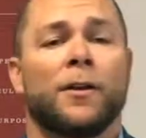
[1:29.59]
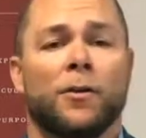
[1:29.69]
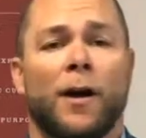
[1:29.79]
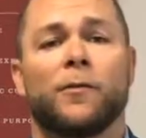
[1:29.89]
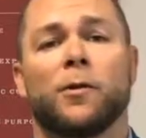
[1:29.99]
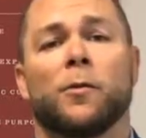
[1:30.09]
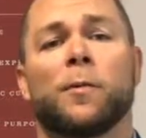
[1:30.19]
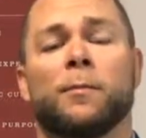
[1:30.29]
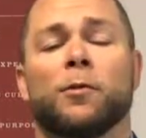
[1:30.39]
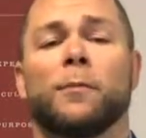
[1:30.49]
you obviously will
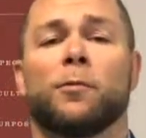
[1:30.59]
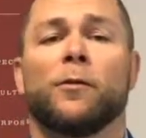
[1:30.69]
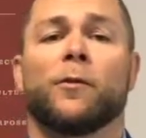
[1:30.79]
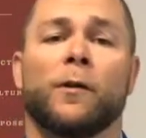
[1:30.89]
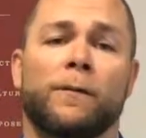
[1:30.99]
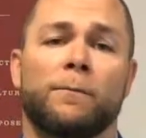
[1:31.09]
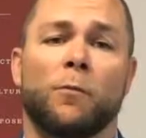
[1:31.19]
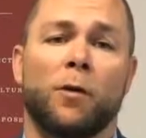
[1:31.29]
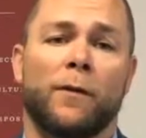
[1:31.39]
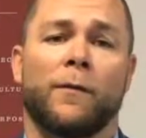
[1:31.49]
be pre-approved for
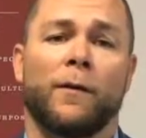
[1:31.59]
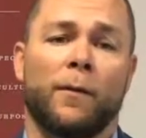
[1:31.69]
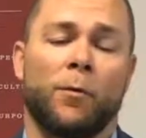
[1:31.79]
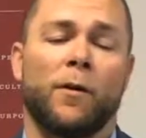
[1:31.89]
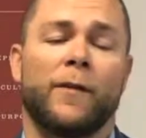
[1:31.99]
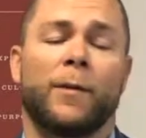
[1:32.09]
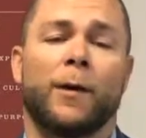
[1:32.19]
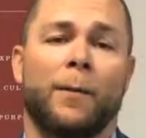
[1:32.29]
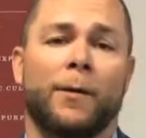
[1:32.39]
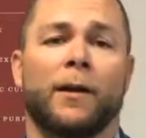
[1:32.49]
more of a
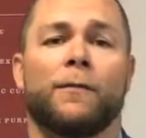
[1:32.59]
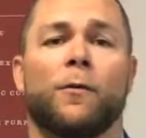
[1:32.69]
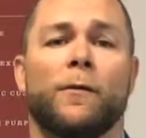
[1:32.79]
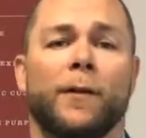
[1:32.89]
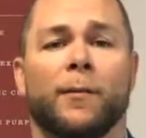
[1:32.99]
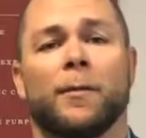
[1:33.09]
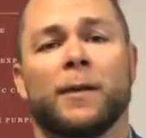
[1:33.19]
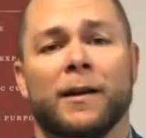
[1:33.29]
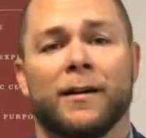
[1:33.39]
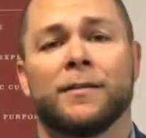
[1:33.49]
property on a 4-family
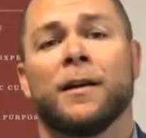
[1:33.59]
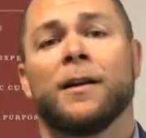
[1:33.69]
because